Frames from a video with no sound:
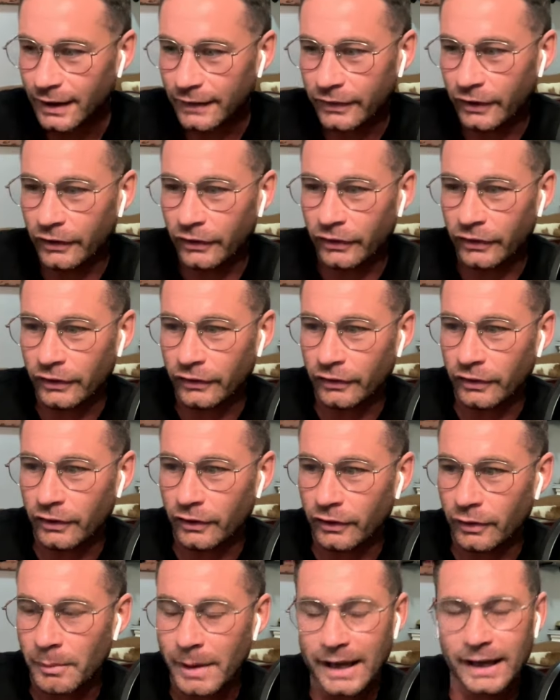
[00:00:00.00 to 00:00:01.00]

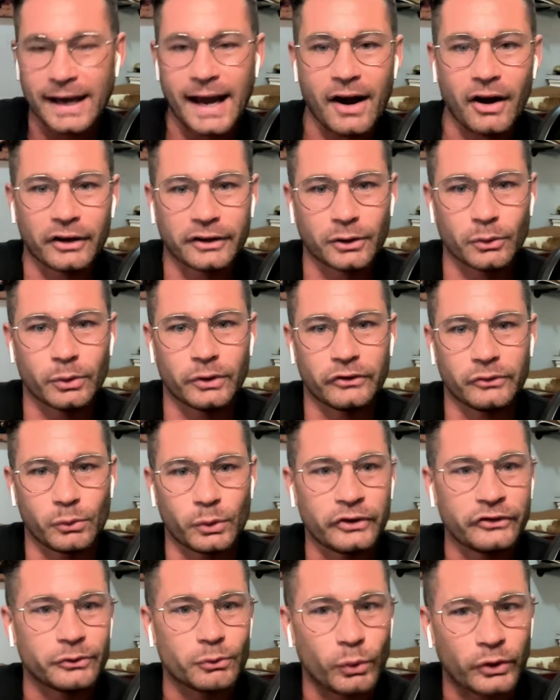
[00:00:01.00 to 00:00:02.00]
The main character
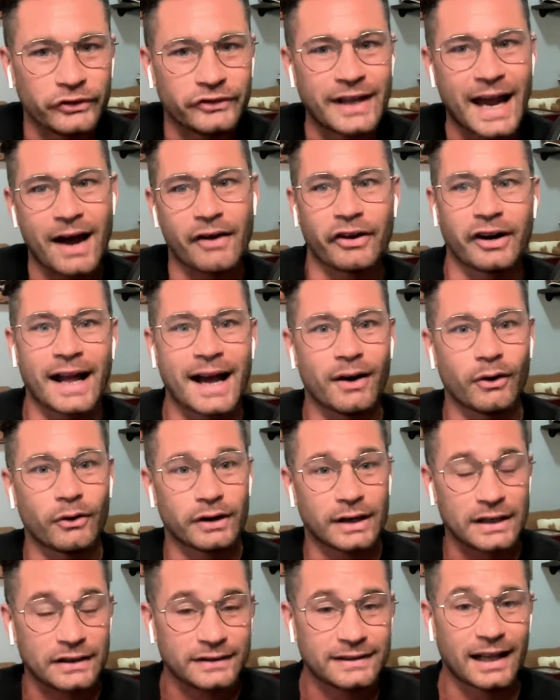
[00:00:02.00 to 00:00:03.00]
was down and
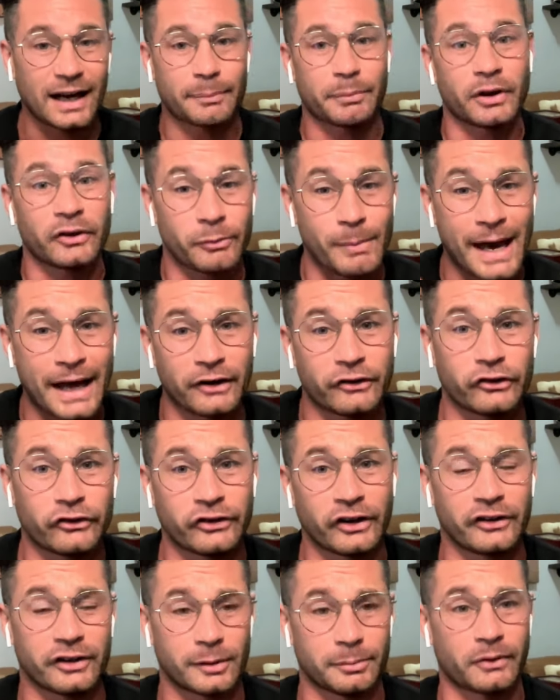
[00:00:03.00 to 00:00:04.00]
out. He set up, his manager
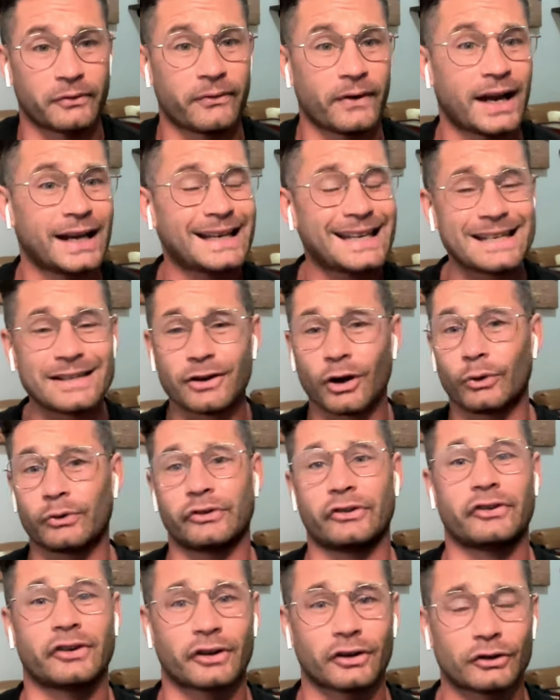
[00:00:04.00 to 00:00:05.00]
sets up a fight. He
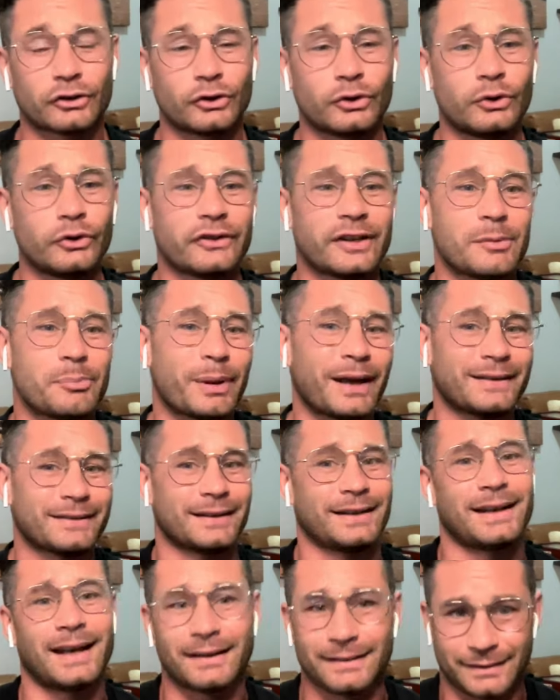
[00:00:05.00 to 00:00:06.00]
knows he's going to lose. He bets
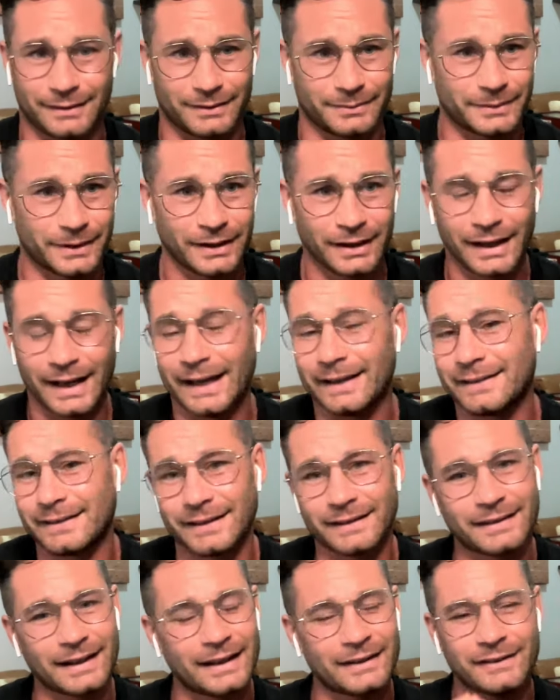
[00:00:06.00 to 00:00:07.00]
against him. It's
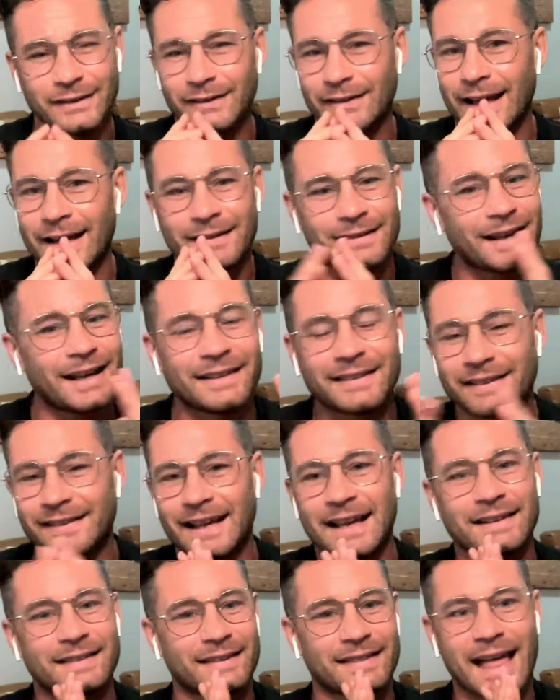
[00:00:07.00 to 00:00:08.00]

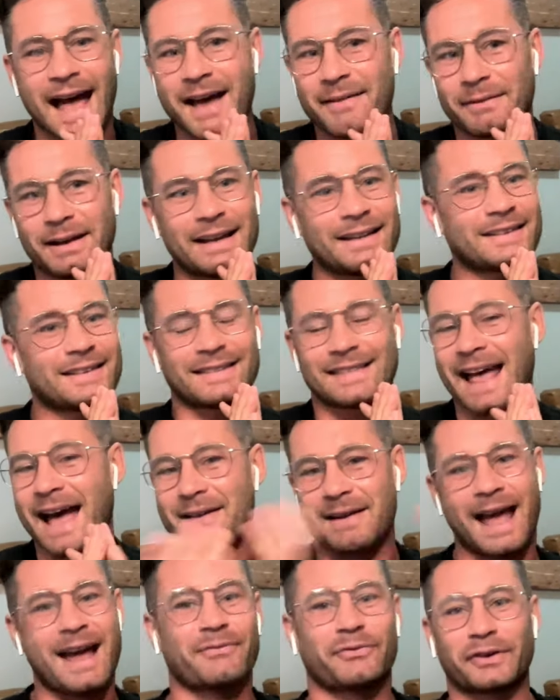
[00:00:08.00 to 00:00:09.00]
that
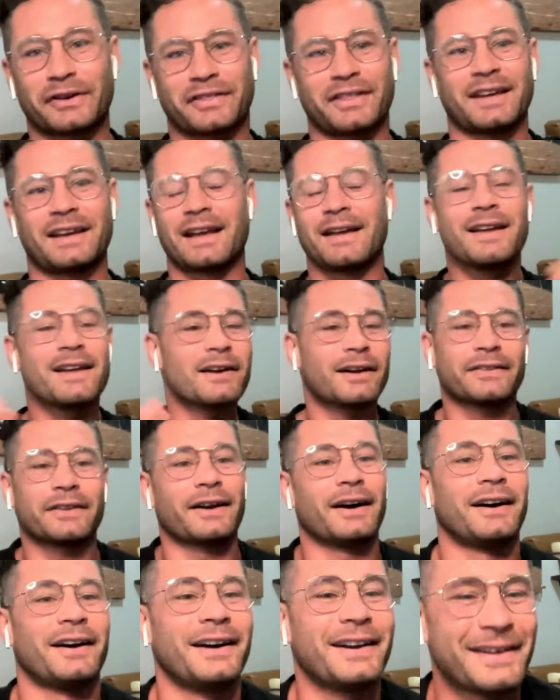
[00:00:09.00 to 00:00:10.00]
everything.
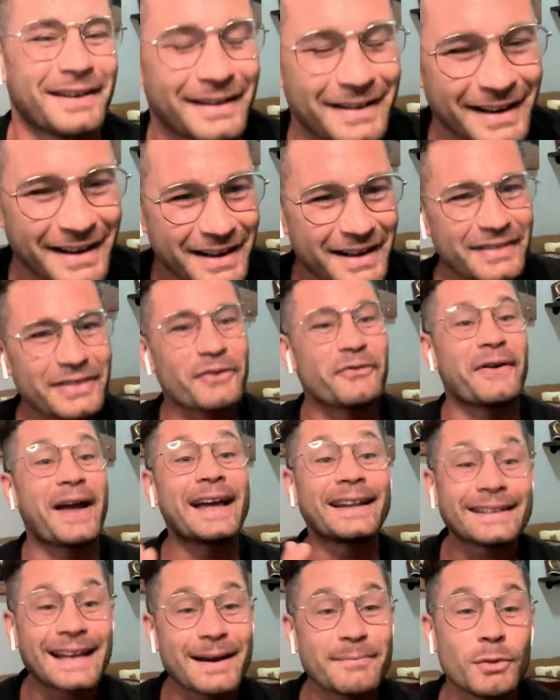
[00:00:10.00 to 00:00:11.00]
The
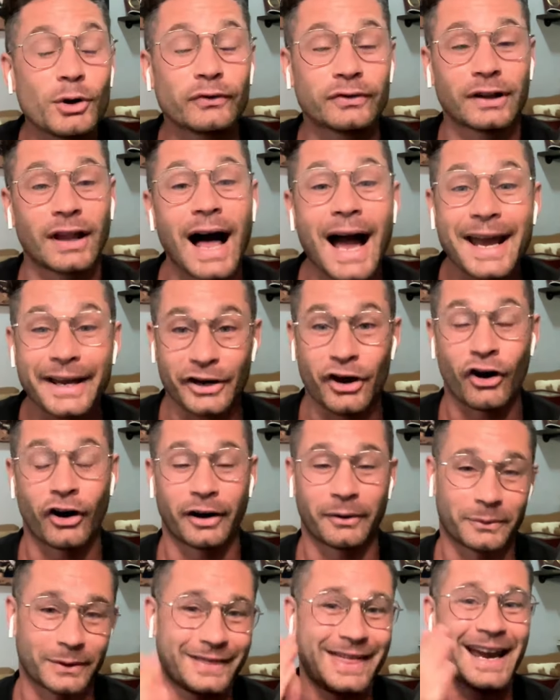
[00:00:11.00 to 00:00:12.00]
Van Damme move
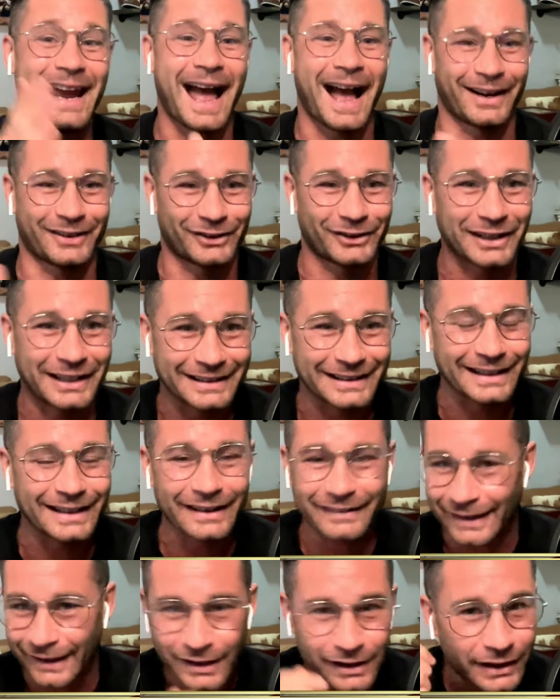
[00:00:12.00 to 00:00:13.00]
Lionheart, which he actually did,
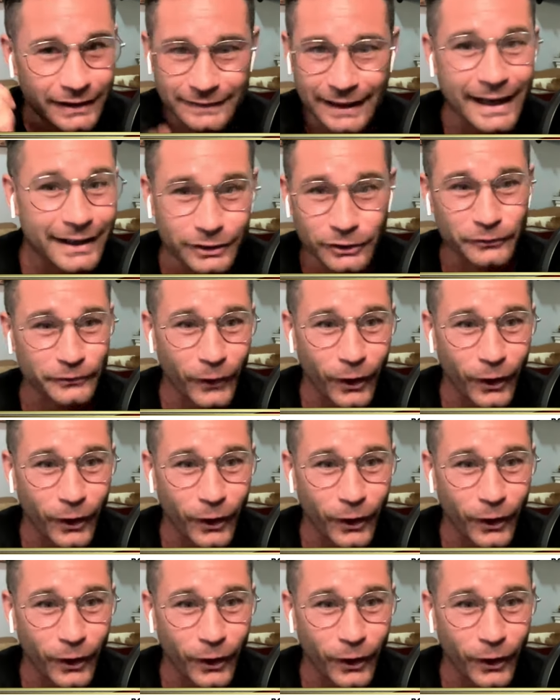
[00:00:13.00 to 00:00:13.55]
is like take the